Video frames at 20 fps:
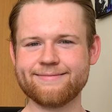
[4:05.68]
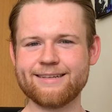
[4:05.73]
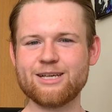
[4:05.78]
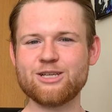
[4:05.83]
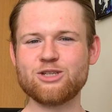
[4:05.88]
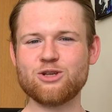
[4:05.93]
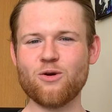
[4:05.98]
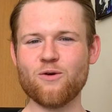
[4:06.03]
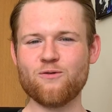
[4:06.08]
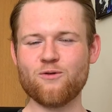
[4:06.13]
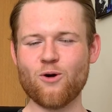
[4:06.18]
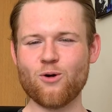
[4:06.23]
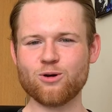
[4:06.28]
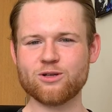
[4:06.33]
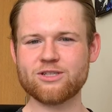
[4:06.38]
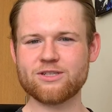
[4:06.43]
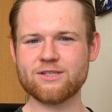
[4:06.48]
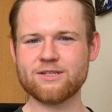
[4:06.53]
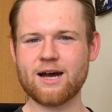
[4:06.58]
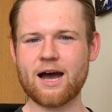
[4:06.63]
So
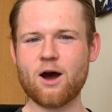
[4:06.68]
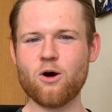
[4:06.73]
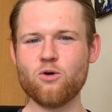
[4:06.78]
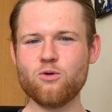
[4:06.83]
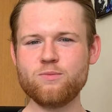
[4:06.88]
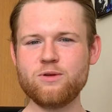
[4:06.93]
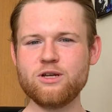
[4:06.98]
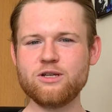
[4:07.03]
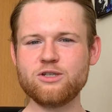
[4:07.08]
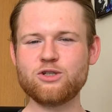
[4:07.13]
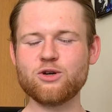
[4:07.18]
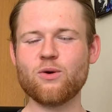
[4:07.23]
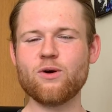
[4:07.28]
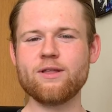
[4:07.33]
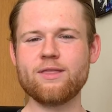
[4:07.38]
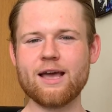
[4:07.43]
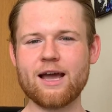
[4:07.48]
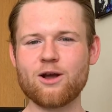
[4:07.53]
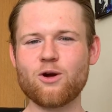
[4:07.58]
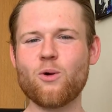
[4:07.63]
folks, I hope you
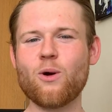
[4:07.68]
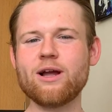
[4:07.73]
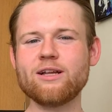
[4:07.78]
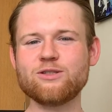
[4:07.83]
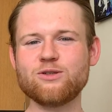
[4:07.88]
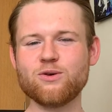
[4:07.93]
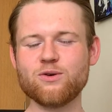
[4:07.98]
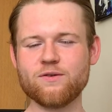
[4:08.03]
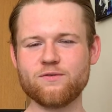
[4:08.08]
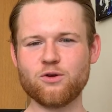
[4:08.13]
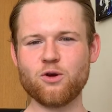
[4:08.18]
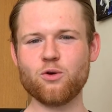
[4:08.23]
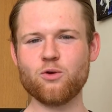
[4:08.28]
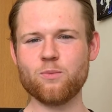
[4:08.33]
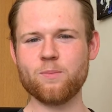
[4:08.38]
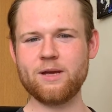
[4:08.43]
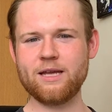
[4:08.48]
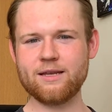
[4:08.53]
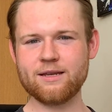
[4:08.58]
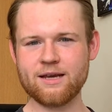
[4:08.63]
enjoyed that quick tour of Google
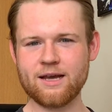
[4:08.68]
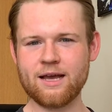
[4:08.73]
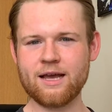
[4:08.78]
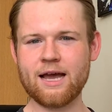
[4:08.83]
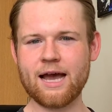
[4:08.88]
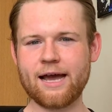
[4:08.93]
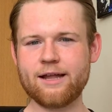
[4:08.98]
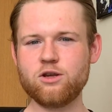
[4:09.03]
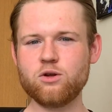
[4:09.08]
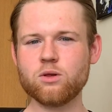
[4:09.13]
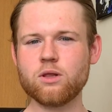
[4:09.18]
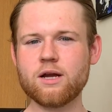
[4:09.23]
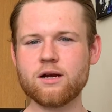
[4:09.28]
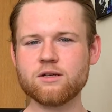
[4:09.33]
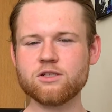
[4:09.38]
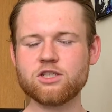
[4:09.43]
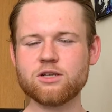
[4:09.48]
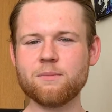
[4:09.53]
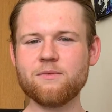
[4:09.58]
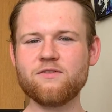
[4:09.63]
Meet and you
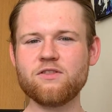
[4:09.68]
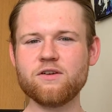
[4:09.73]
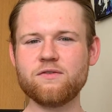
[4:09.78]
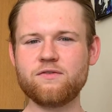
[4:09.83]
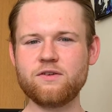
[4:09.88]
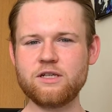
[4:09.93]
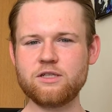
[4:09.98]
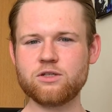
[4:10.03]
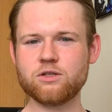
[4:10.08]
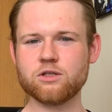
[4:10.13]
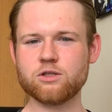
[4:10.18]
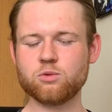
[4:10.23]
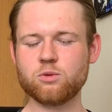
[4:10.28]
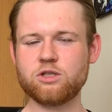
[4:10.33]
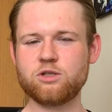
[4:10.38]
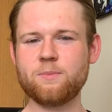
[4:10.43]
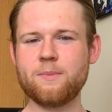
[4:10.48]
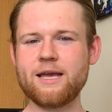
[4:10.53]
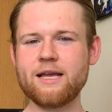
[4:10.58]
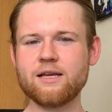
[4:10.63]
learned some of the features
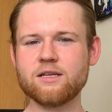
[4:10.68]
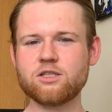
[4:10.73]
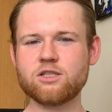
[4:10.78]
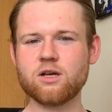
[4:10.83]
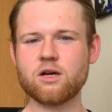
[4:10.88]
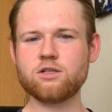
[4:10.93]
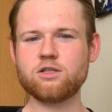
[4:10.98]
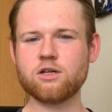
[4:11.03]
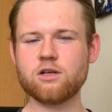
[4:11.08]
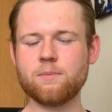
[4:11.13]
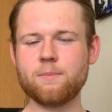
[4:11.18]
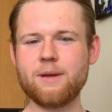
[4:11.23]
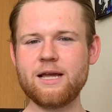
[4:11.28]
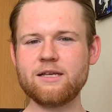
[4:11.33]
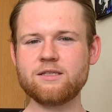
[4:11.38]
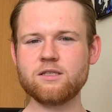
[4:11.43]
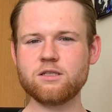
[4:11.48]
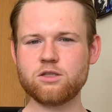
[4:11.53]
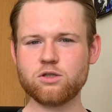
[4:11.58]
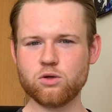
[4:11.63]
which make it such an
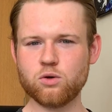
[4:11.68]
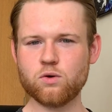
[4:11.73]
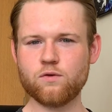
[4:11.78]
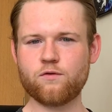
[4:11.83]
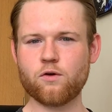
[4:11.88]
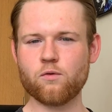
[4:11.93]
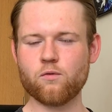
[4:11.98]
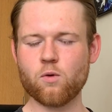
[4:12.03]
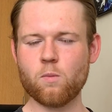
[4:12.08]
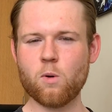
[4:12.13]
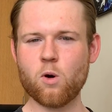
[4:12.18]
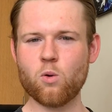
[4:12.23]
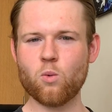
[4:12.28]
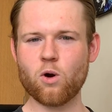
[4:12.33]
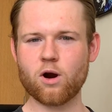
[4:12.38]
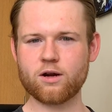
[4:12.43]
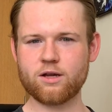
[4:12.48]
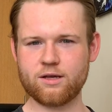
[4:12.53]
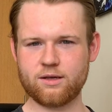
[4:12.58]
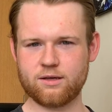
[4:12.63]
amazing tool for remote
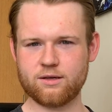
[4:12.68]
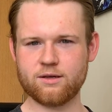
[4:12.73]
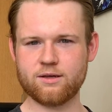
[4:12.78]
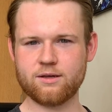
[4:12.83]
working.